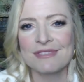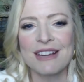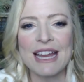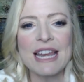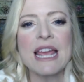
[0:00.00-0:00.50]

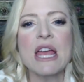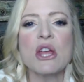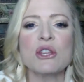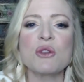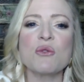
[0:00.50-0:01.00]
right?
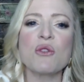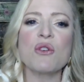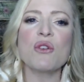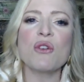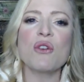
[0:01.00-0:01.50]
So
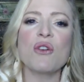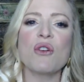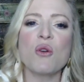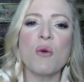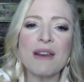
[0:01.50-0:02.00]

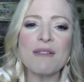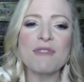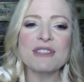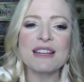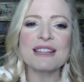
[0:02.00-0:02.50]
quantum
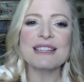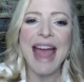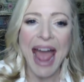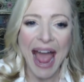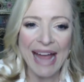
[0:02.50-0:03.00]
physics
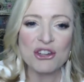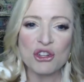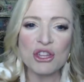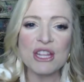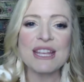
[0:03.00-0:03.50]

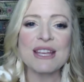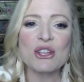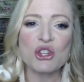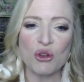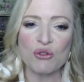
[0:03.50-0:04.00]
actually
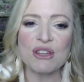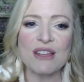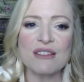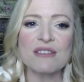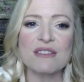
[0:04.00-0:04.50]
shows
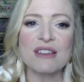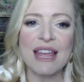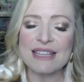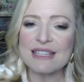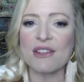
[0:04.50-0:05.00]
us
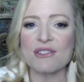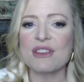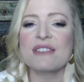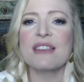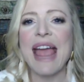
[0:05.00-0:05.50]
and
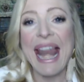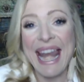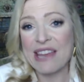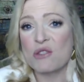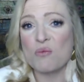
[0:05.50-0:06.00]
tells us
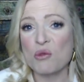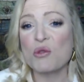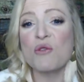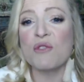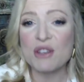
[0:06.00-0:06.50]
and has
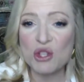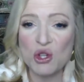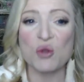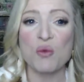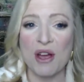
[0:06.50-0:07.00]
proven
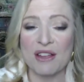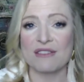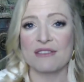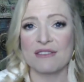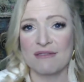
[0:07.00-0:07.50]
to
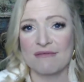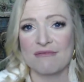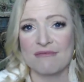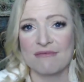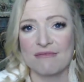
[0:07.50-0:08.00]
us,
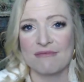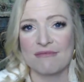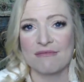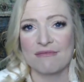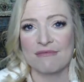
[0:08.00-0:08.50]

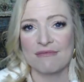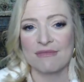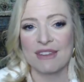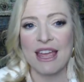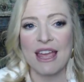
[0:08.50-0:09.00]

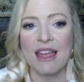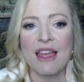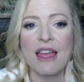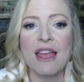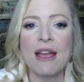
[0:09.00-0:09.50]
okay,
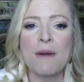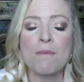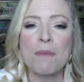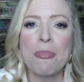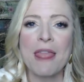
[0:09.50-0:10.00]

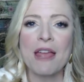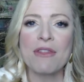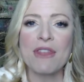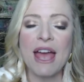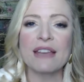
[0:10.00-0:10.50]

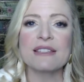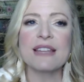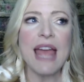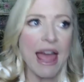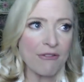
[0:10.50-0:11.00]

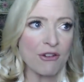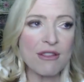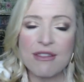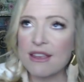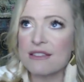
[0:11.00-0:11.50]
that
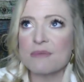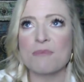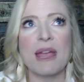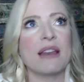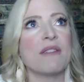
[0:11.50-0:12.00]
everything is
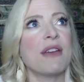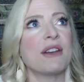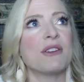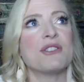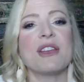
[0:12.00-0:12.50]
made of
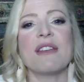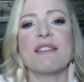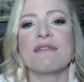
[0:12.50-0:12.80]
energy.